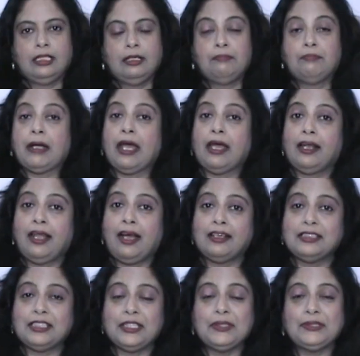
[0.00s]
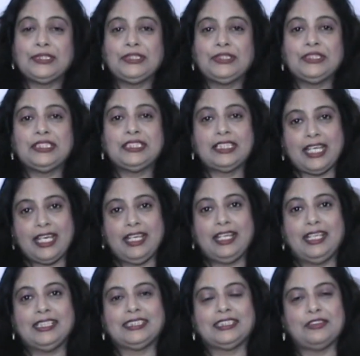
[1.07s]
Prahlad used to
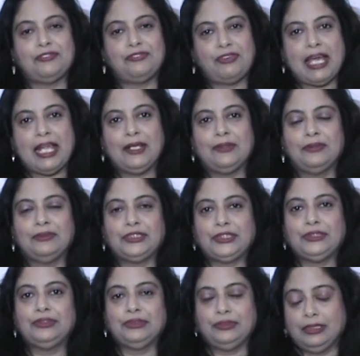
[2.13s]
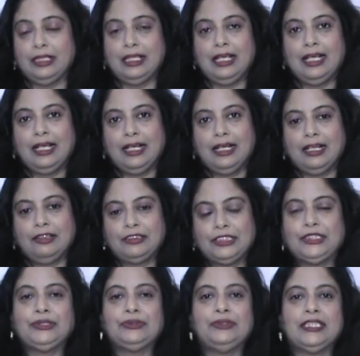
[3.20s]
say his fellow
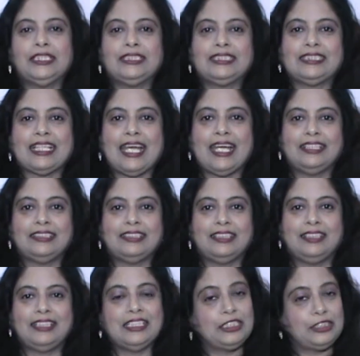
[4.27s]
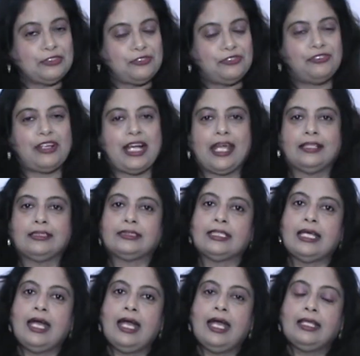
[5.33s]
students and his friends
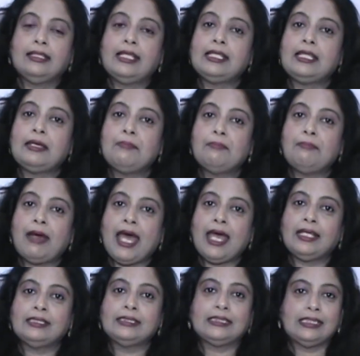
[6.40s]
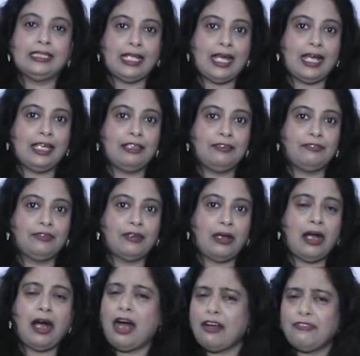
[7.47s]
that a man's life,
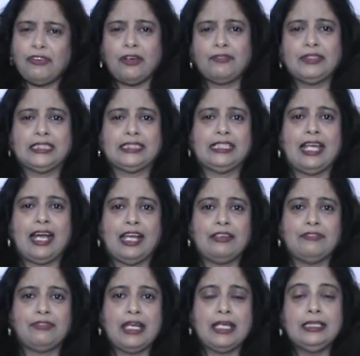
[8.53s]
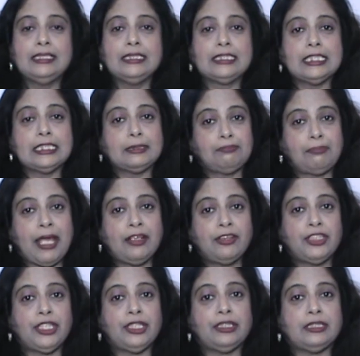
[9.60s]
half of his life is
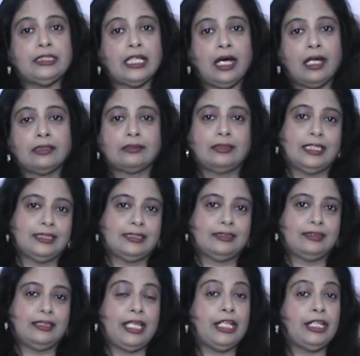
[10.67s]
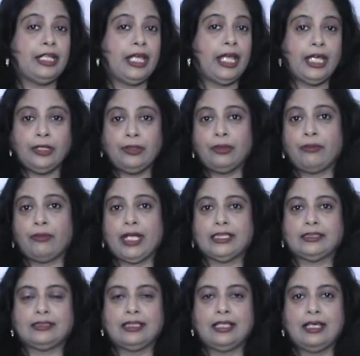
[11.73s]
spent in darkness, in
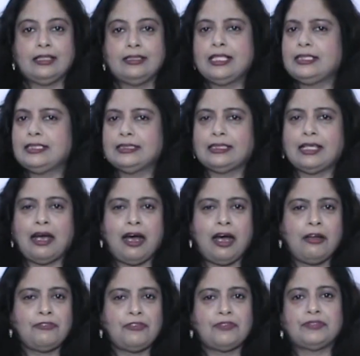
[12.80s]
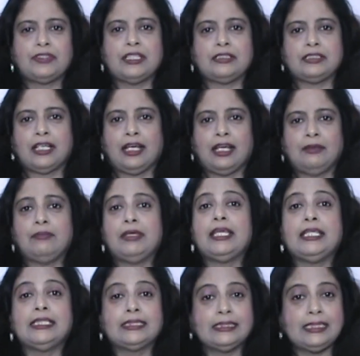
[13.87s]
ignorance. That is, half of the time
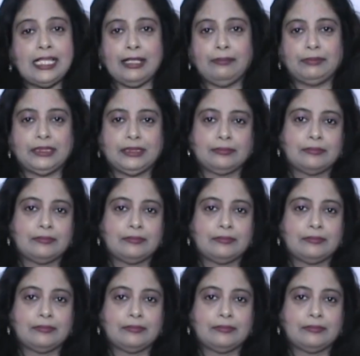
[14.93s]
he sleeps.